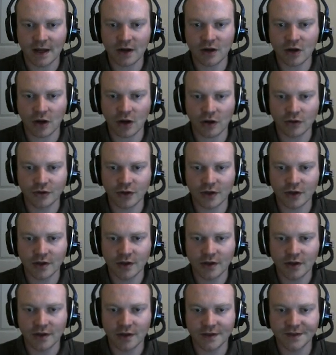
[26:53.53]
a cauldron,
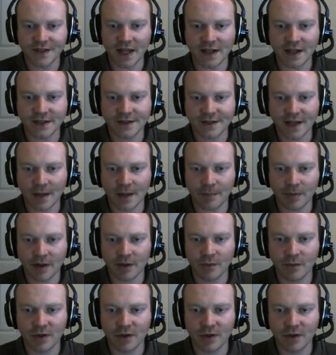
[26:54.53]
sand sapling